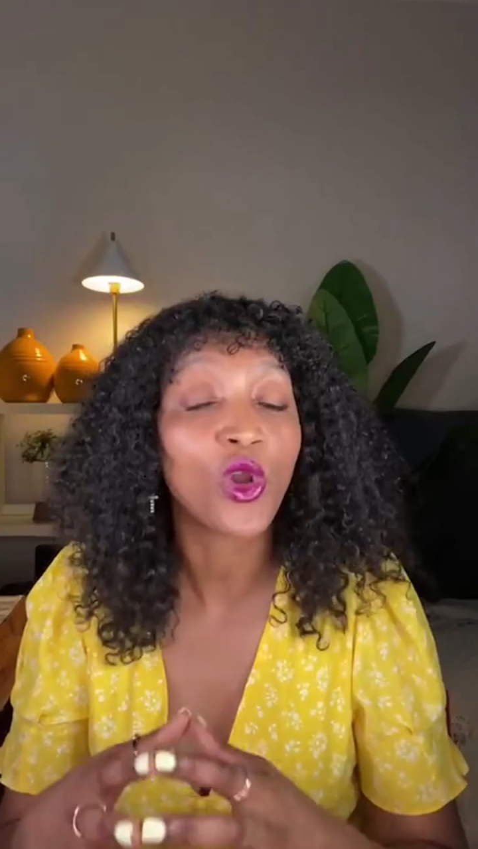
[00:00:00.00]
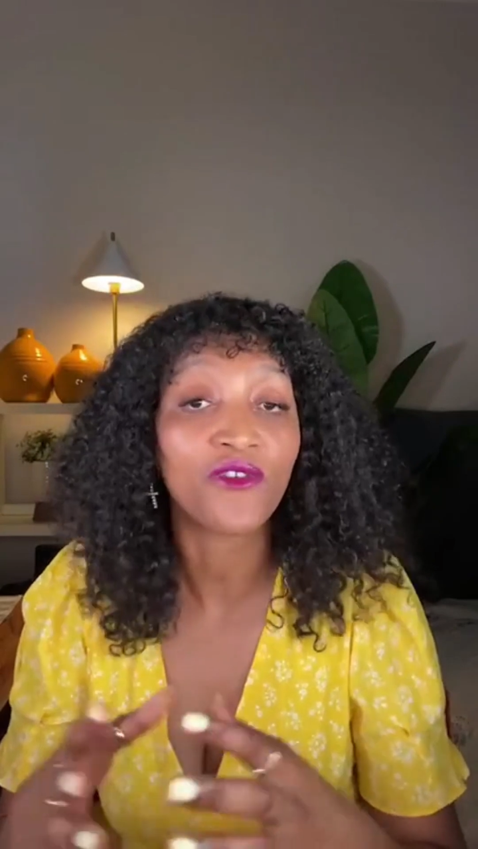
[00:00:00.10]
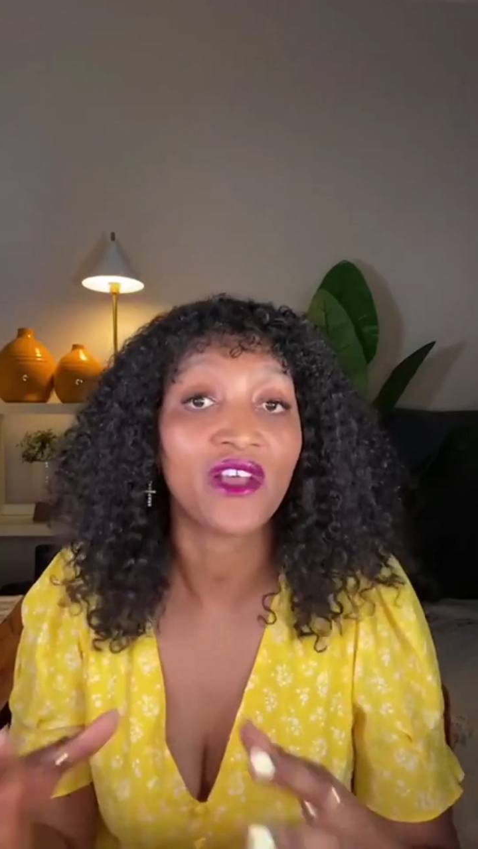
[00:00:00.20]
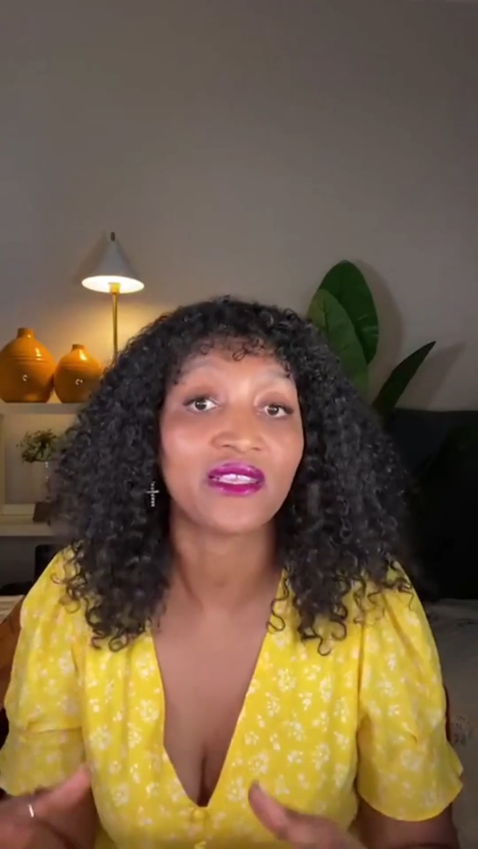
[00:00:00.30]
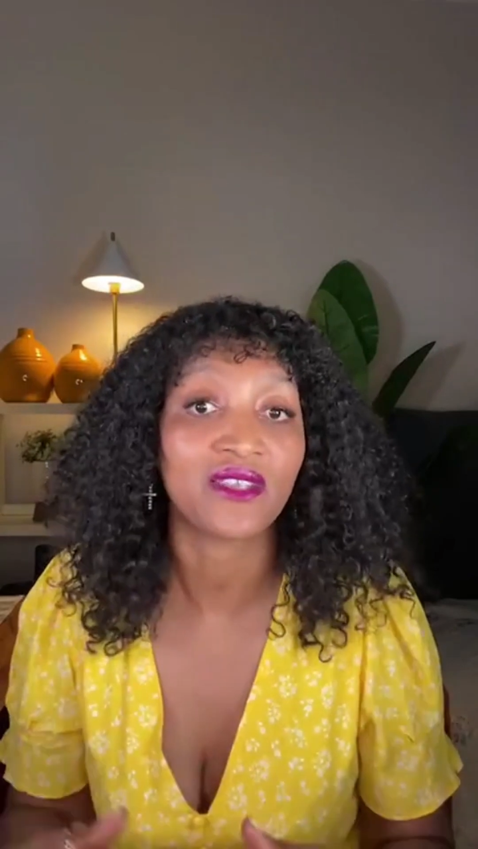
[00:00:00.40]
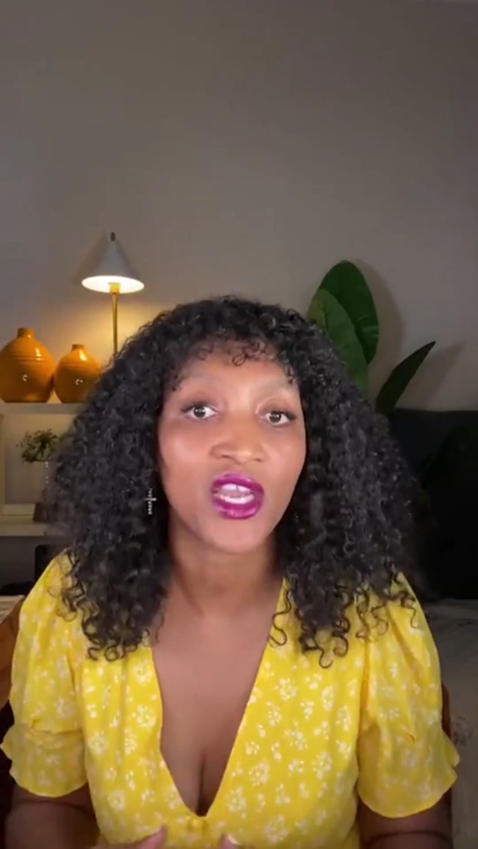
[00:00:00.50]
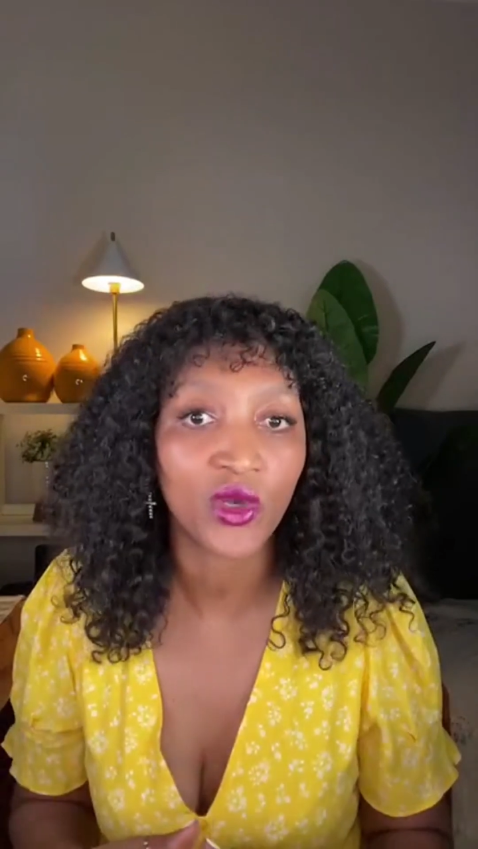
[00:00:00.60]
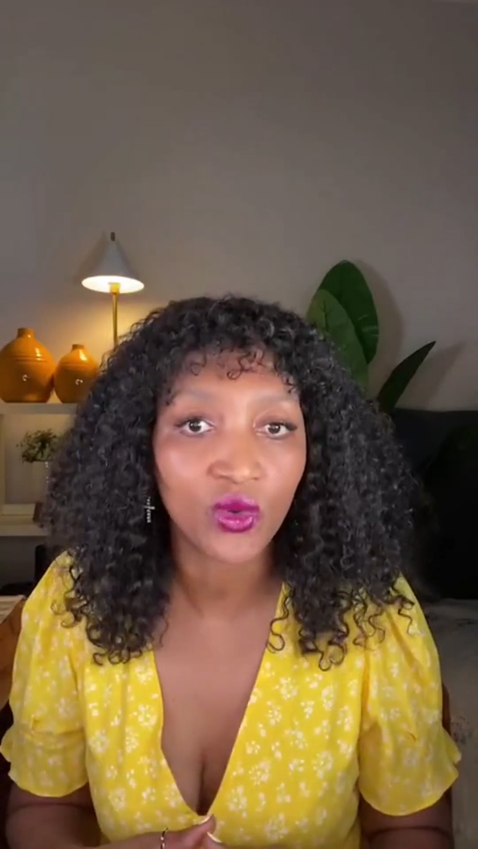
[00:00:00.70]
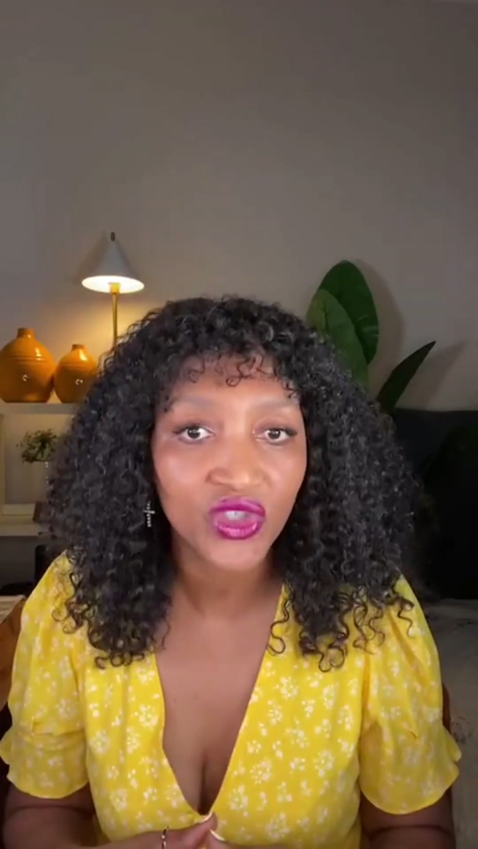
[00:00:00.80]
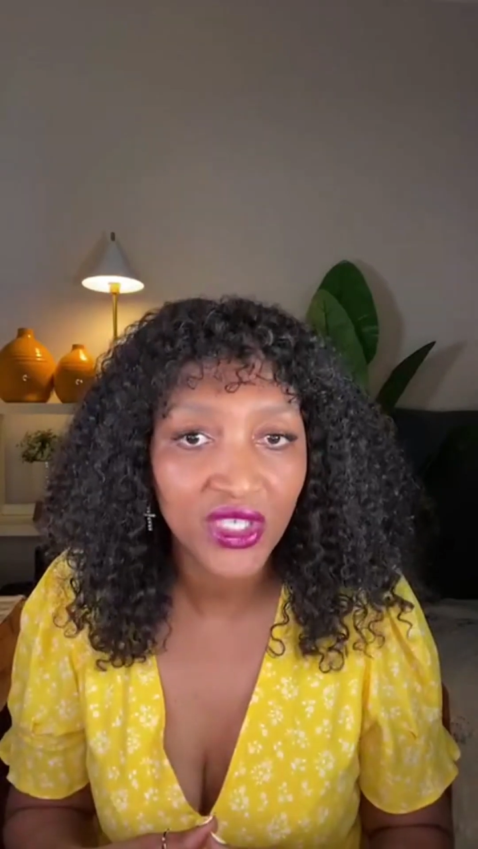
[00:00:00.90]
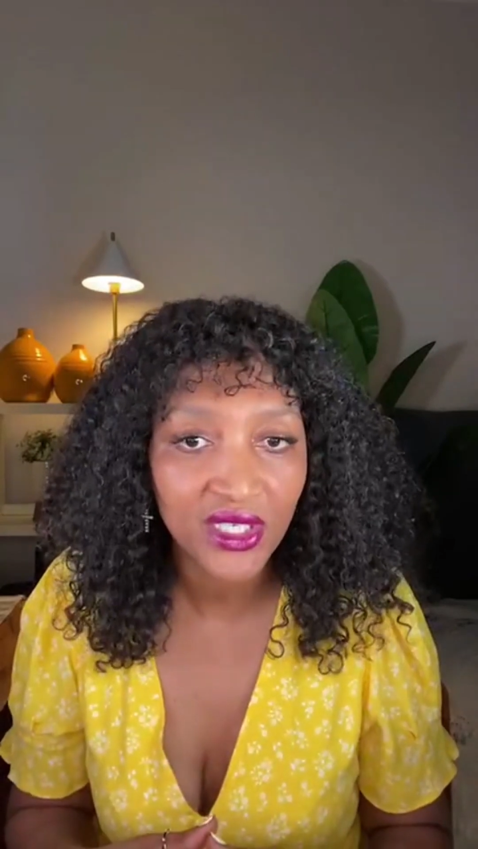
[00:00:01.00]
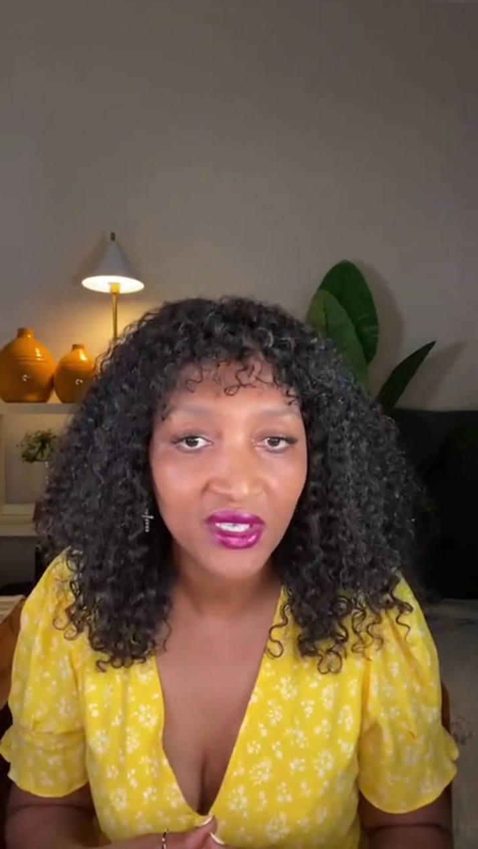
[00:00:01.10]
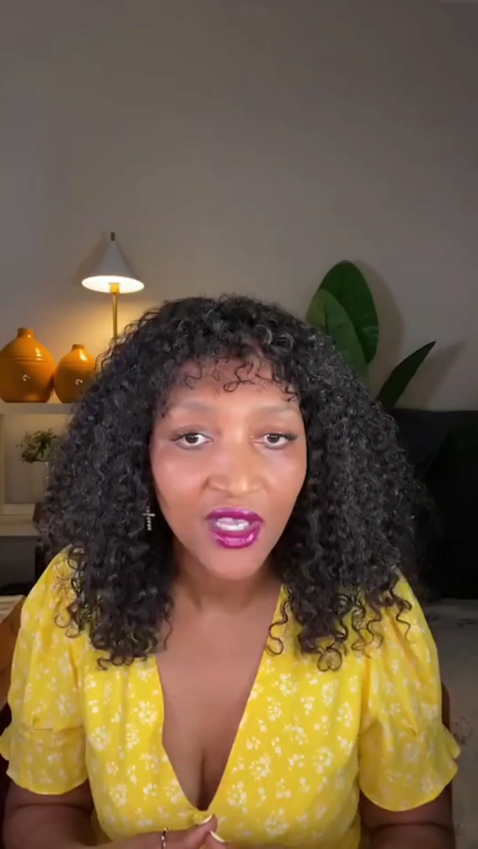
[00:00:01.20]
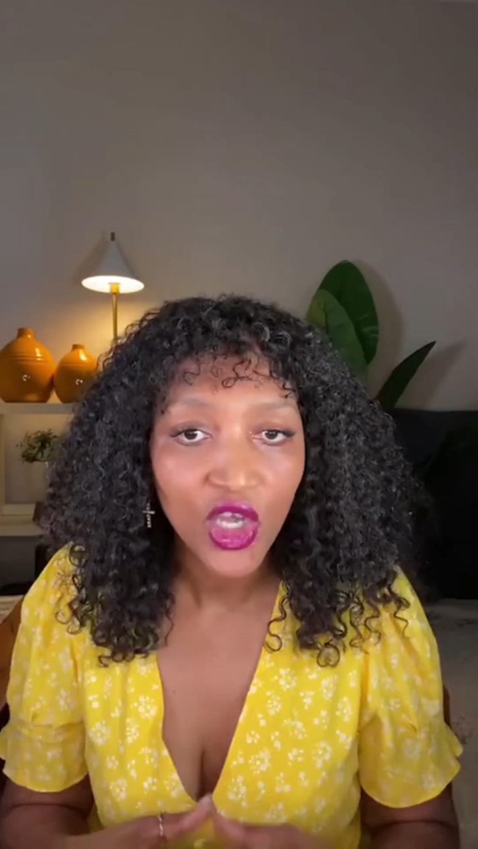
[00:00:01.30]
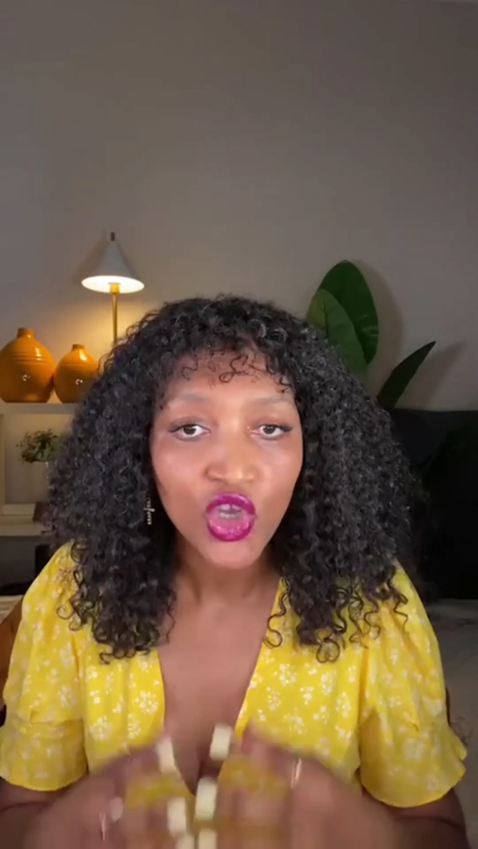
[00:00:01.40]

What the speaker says: all of us are in load shedding.